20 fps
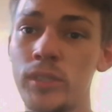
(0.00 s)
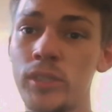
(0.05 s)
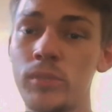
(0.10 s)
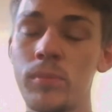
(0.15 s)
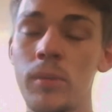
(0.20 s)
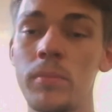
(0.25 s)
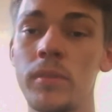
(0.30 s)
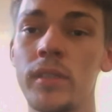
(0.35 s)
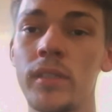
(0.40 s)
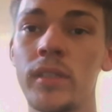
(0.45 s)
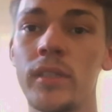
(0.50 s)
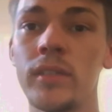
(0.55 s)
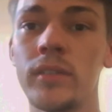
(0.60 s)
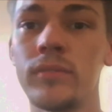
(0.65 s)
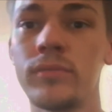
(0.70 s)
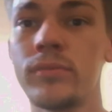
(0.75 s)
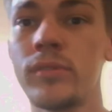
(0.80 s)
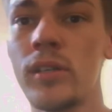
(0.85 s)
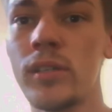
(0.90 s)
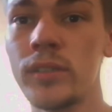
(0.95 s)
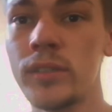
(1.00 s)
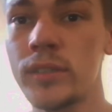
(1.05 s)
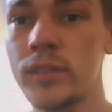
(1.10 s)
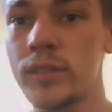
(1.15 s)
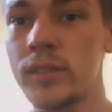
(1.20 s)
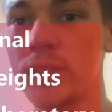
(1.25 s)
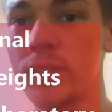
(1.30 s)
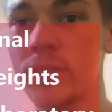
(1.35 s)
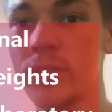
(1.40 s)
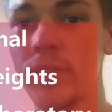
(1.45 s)
which is probably the France
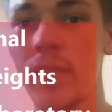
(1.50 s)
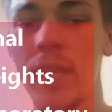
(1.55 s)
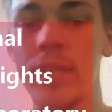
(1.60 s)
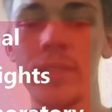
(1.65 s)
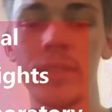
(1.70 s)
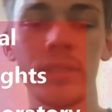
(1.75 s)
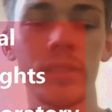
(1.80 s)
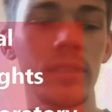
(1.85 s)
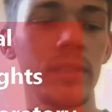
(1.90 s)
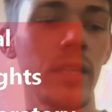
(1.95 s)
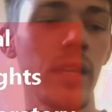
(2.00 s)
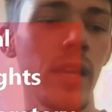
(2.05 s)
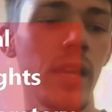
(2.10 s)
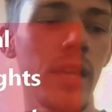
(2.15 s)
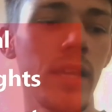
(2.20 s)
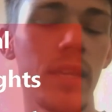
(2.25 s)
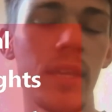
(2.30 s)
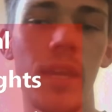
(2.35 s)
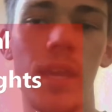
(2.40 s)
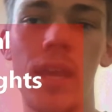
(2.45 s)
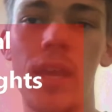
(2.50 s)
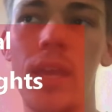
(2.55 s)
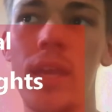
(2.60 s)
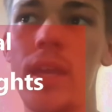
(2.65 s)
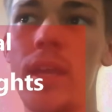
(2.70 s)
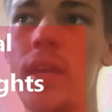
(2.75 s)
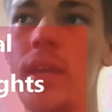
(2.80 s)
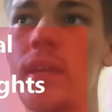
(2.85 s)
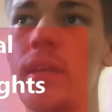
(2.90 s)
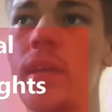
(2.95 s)
standards.
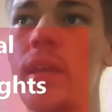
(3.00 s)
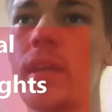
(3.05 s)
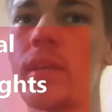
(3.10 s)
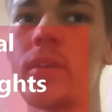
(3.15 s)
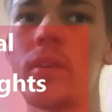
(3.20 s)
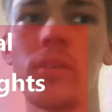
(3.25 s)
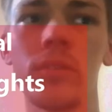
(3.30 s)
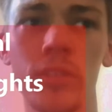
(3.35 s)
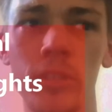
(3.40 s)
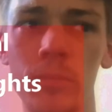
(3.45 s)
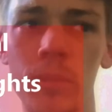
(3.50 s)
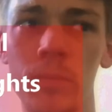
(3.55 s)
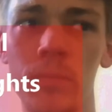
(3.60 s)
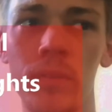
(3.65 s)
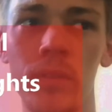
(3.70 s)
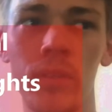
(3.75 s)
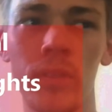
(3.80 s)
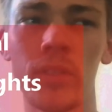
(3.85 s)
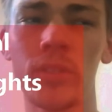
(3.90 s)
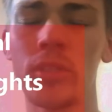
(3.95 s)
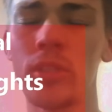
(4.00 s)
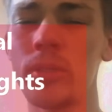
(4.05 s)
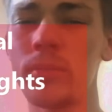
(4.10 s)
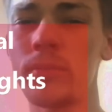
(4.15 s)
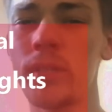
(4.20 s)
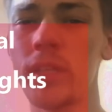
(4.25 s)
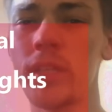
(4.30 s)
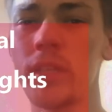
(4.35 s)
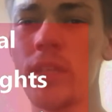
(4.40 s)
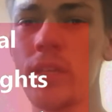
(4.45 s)
I can't remember the
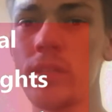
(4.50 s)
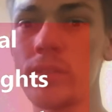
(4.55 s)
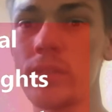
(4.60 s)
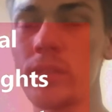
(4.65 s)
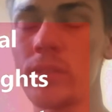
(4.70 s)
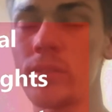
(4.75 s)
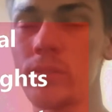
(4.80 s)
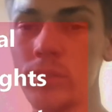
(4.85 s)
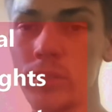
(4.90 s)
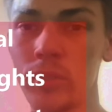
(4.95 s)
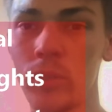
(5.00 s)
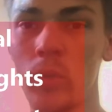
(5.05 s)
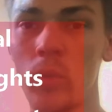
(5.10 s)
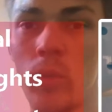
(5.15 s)
term right now. I'll also